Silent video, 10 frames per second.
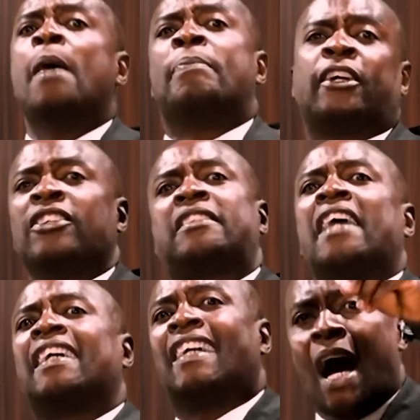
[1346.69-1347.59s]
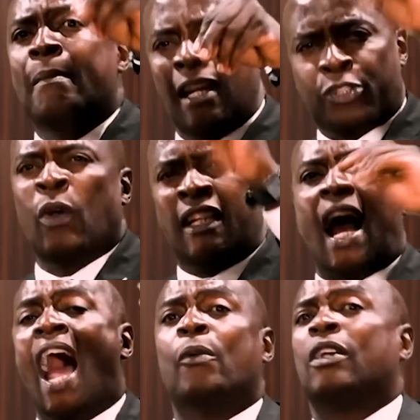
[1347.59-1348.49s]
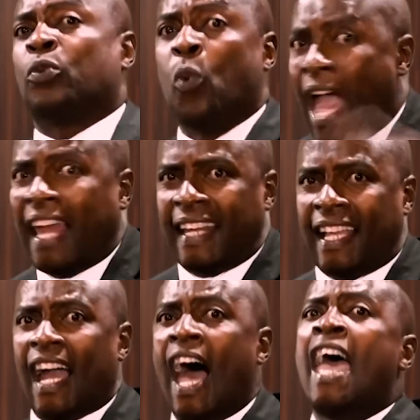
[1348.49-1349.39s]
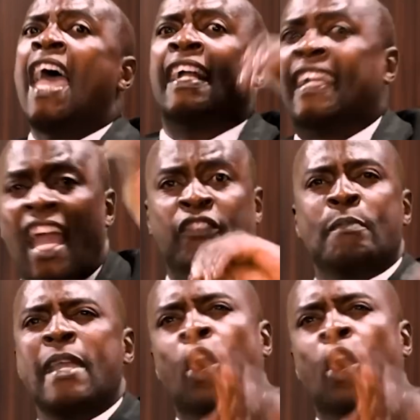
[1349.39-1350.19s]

because the garment which I was wearing gave me